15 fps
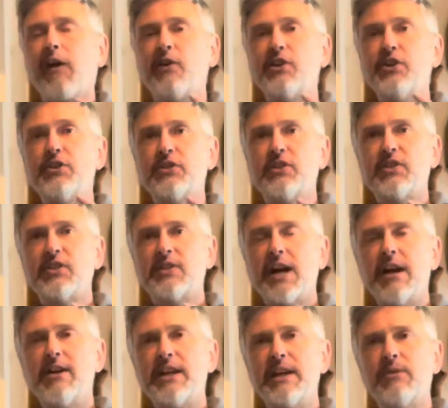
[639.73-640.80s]
You're
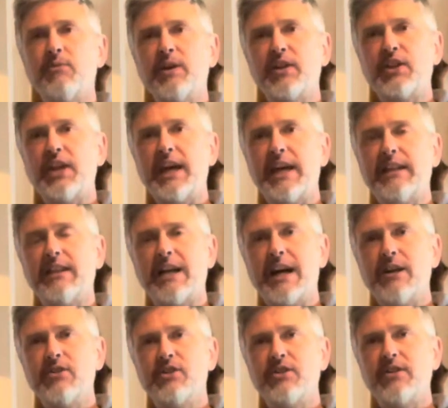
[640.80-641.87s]
starting with a
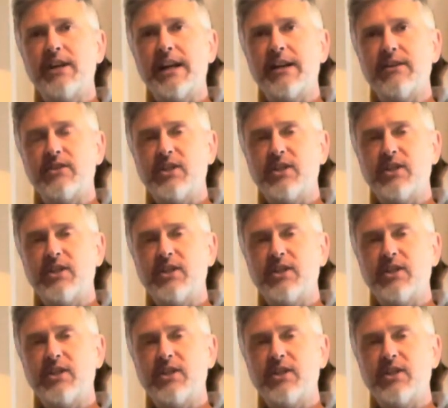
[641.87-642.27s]
larger air